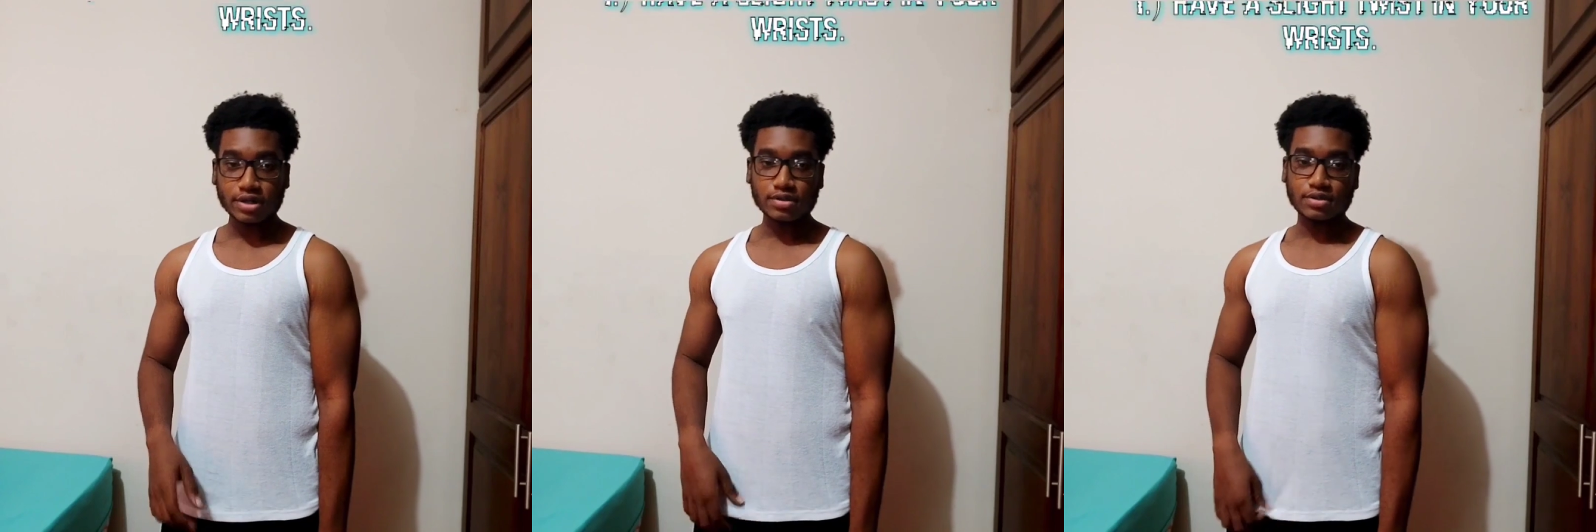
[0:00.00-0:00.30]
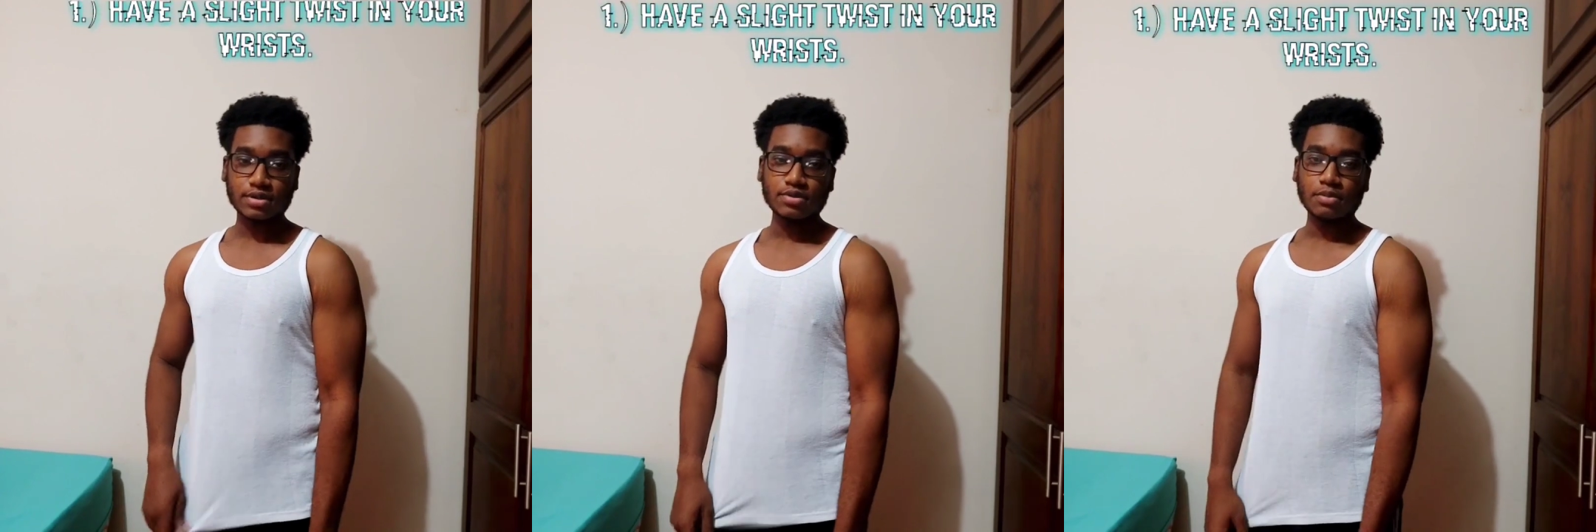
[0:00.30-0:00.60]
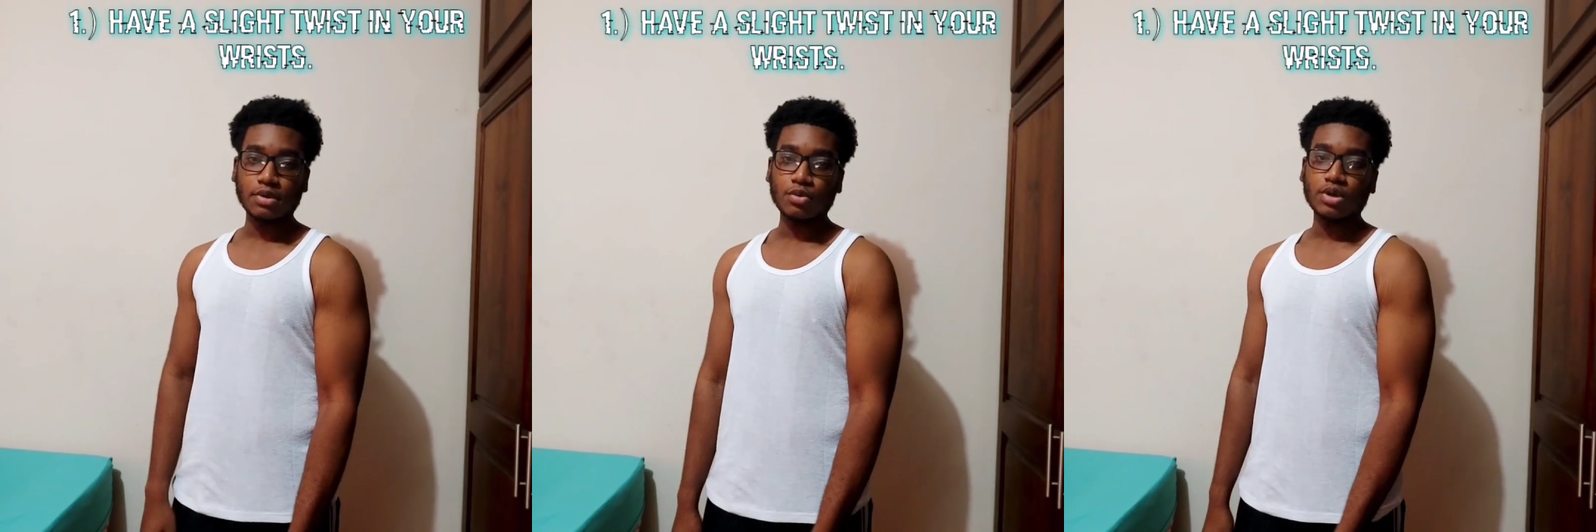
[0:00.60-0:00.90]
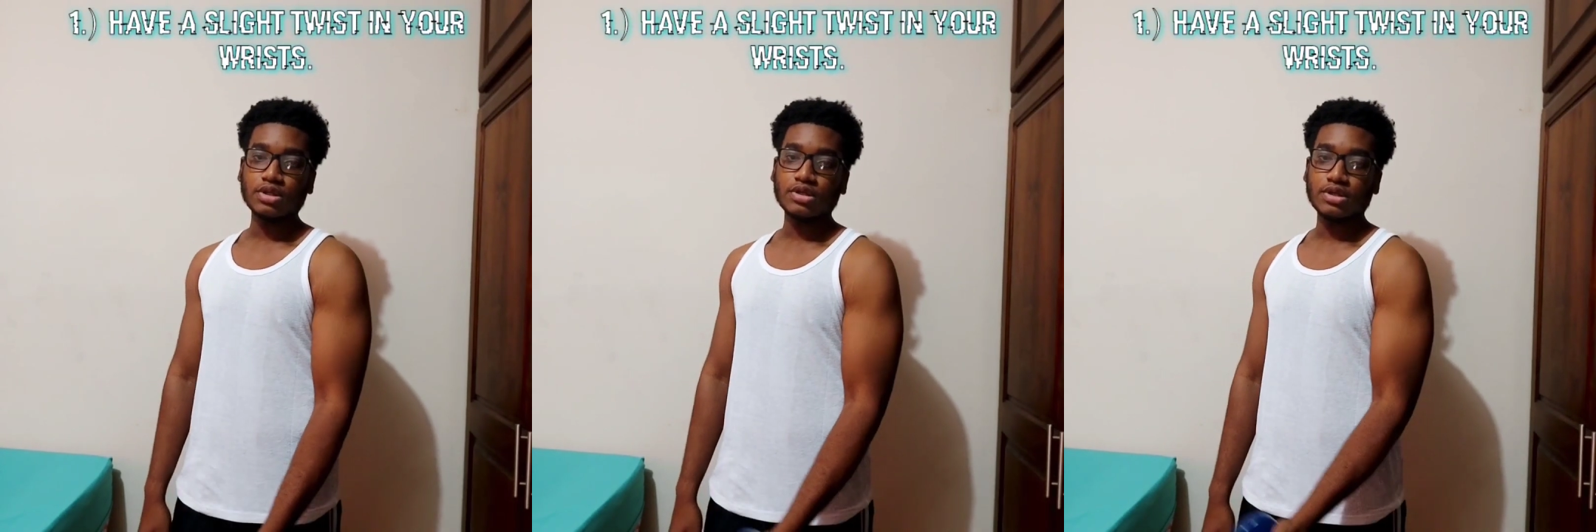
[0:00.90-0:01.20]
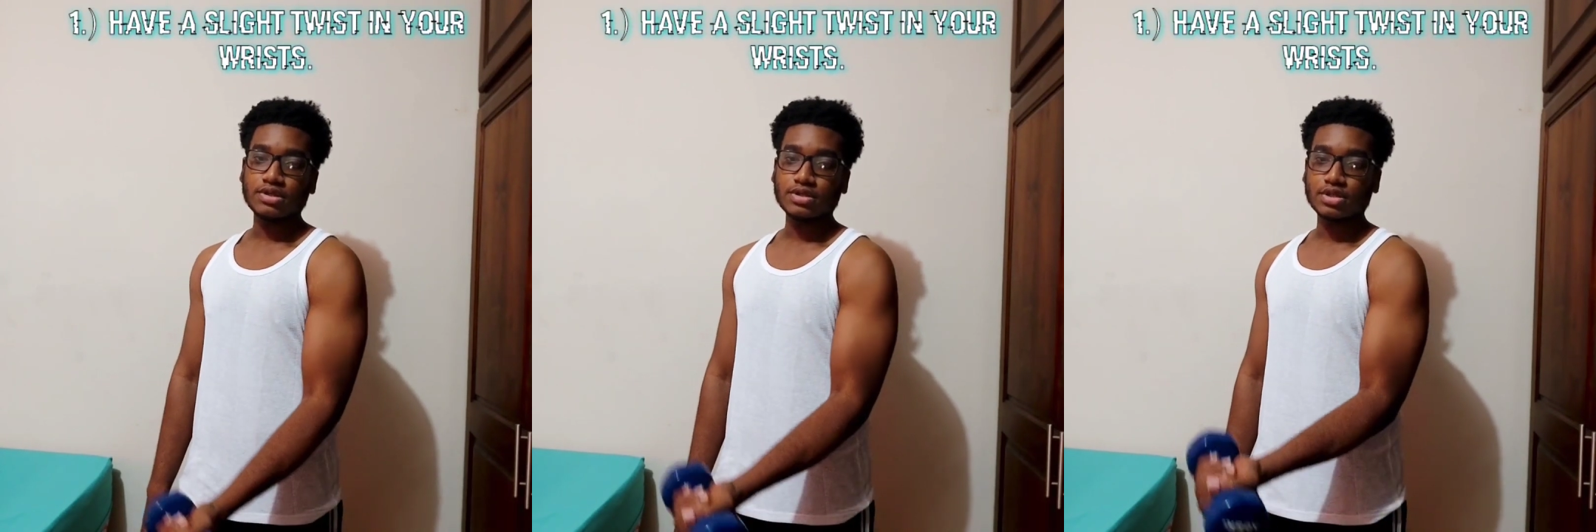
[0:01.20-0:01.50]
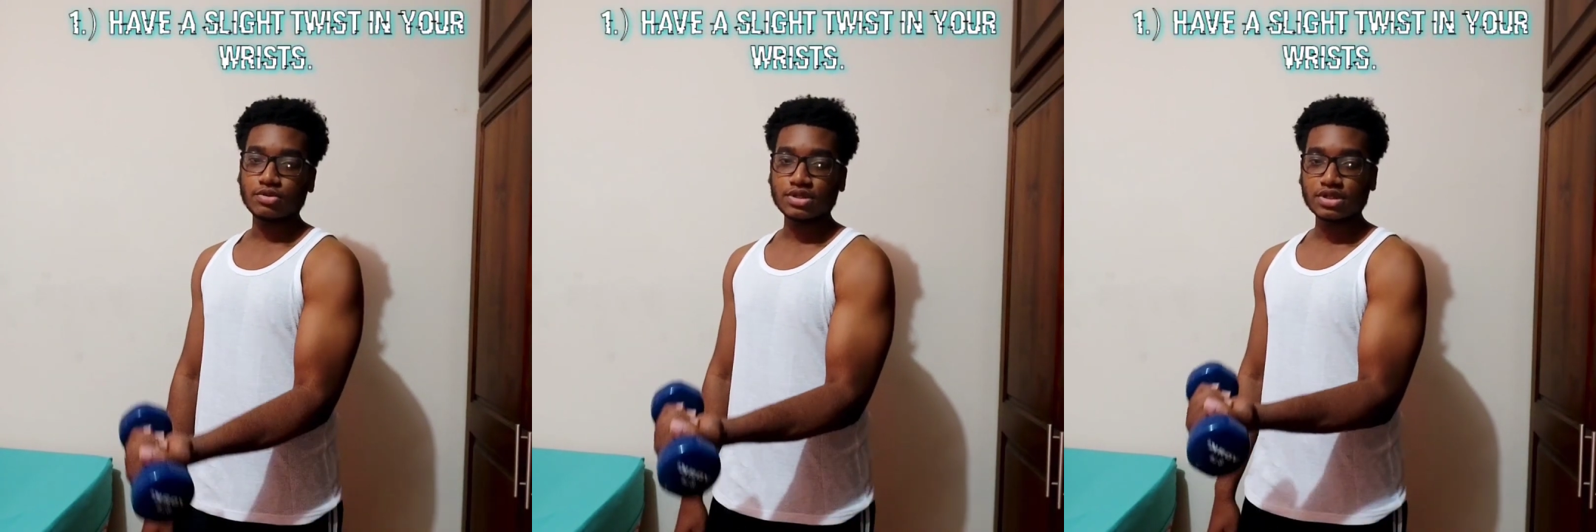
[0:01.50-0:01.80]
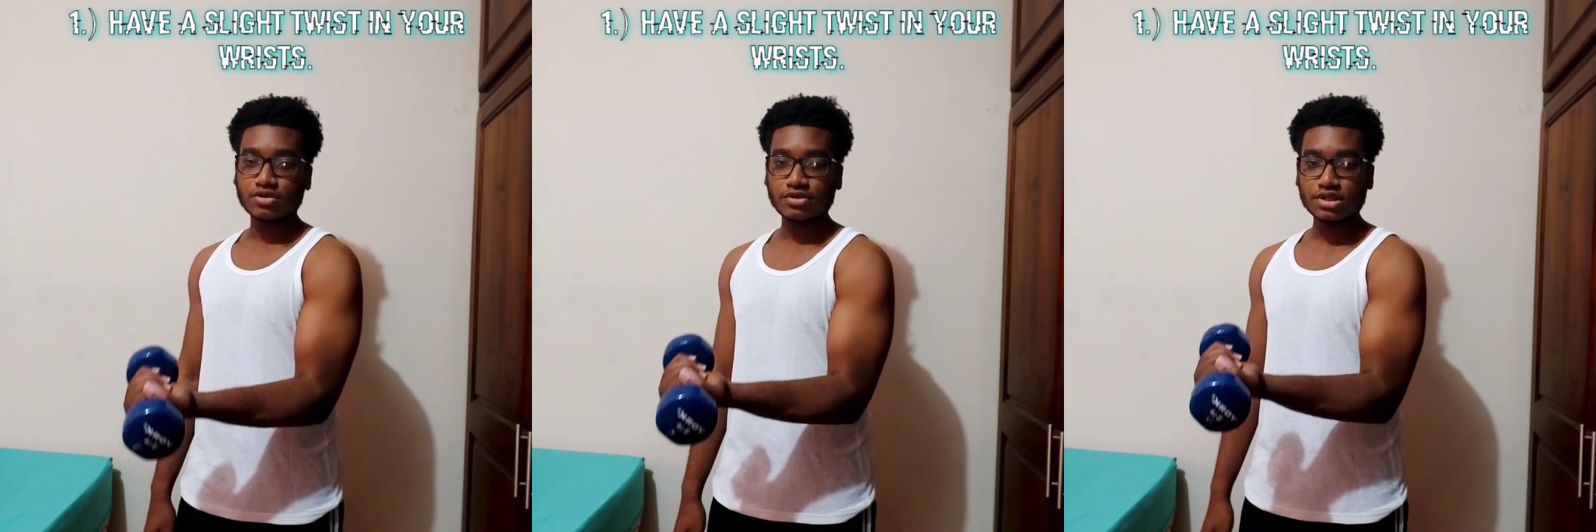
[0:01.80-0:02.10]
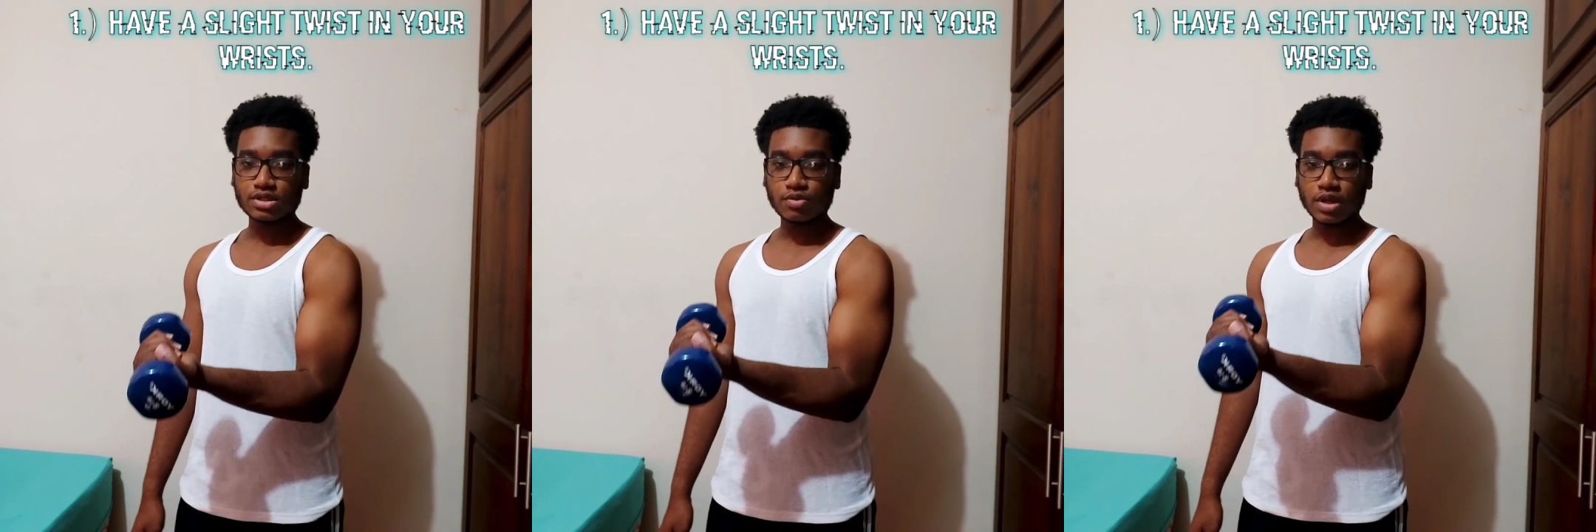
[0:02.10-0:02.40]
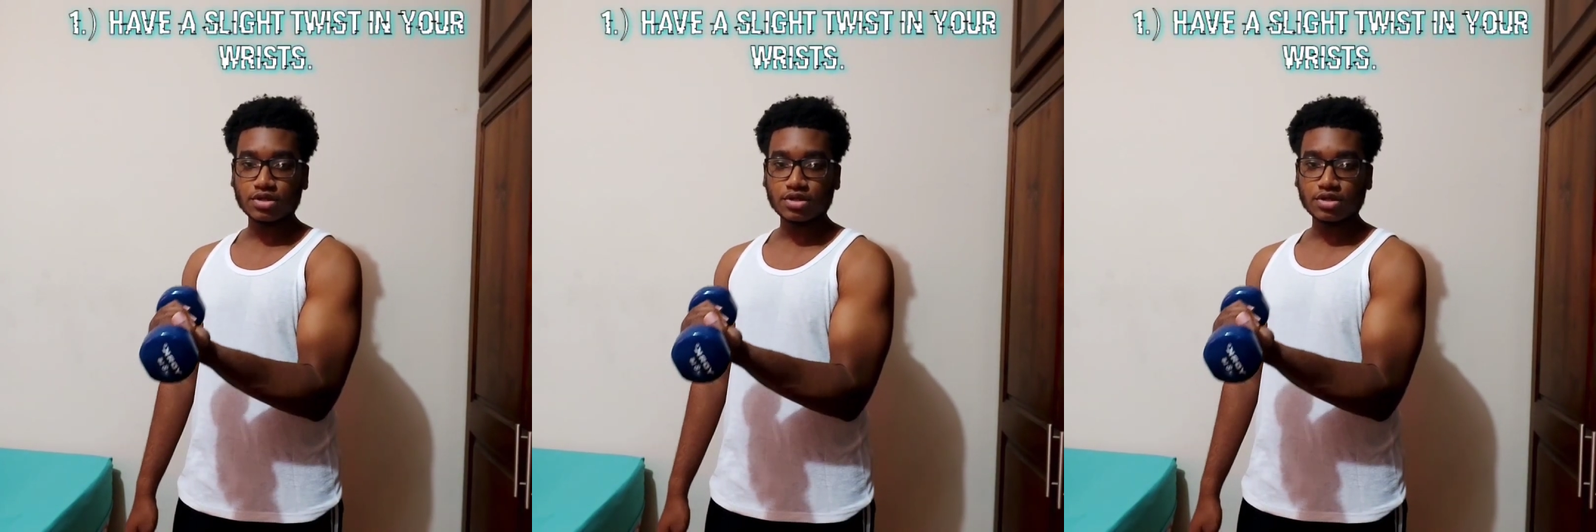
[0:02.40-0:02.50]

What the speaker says: Alright, so tip number 1 is to twist your wrist